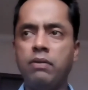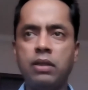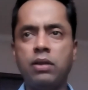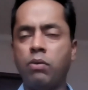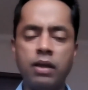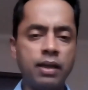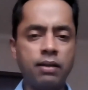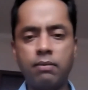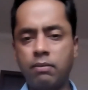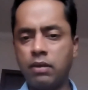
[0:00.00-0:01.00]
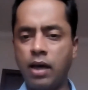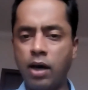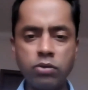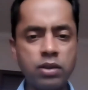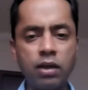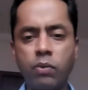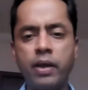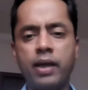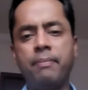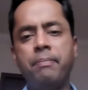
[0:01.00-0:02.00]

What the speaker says: They want to get the house done quick.